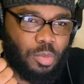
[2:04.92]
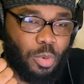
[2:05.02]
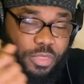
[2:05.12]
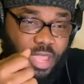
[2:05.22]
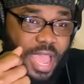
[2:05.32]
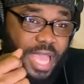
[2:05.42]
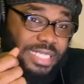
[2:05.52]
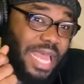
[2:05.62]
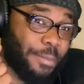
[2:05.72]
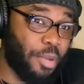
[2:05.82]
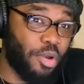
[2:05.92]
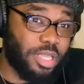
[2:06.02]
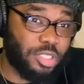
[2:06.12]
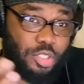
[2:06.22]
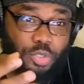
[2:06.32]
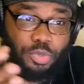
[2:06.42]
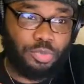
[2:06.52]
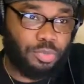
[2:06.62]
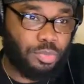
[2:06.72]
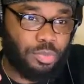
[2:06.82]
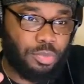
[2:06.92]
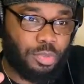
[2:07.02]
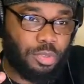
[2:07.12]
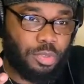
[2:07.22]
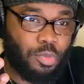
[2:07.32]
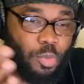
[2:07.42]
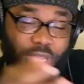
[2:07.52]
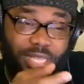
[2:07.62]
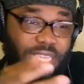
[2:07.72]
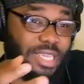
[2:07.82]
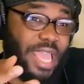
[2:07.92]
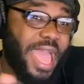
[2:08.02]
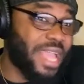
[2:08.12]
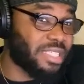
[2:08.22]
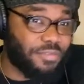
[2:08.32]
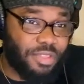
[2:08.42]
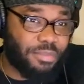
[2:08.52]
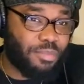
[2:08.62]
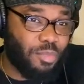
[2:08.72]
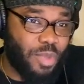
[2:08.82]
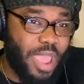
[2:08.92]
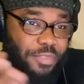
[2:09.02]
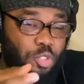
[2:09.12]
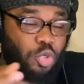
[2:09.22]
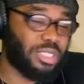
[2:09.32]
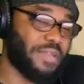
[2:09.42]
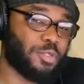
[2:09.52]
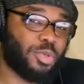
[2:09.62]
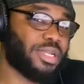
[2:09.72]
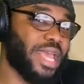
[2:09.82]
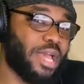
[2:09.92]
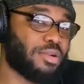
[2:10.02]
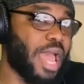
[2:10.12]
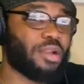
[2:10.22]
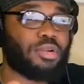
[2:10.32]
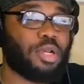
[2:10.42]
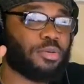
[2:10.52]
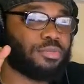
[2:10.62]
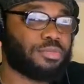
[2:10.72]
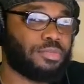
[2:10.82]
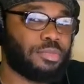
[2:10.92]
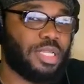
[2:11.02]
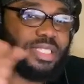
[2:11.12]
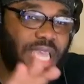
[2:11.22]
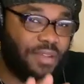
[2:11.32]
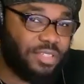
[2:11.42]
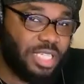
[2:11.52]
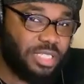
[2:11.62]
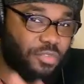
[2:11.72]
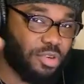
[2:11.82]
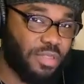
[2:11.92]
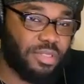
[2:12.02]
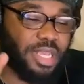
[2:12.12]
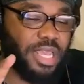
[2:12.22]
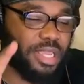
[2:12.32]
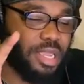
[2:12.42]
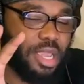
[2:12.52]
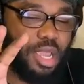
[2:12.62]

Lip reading: Were the guys not bought into what he asked of them after Jordan Davis went down? I don't know. That's a conversation for another day.